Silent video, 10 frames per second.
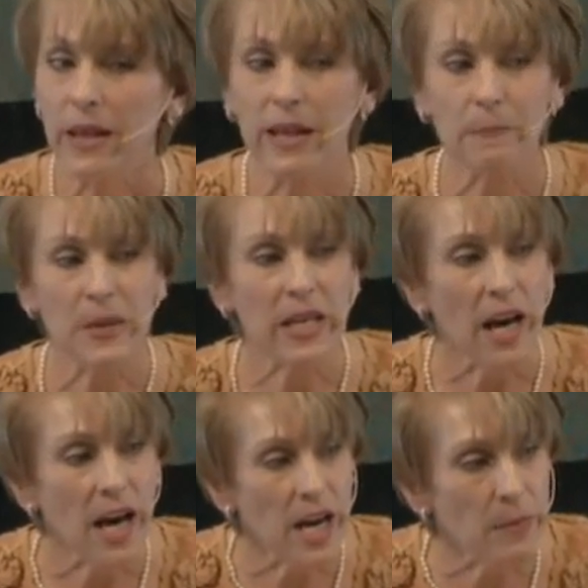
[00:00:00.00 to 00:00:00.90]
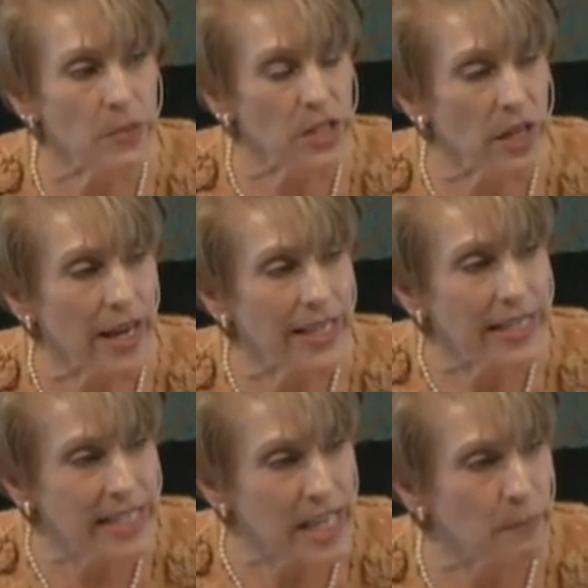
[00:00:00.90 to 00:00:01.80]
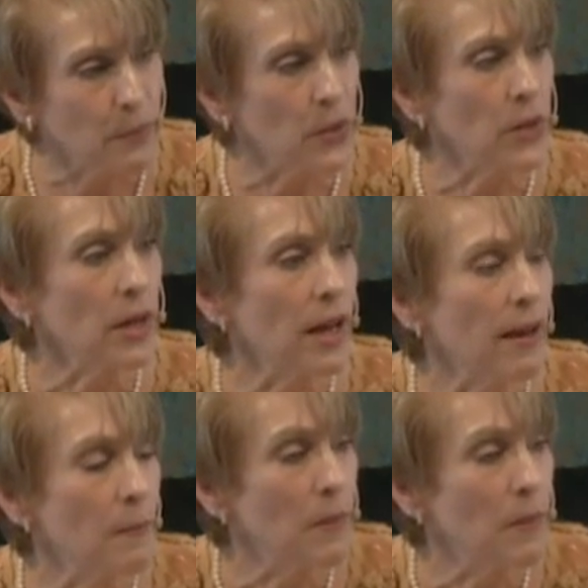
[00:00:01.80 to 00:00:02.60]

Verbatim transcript: it becomes a deeper,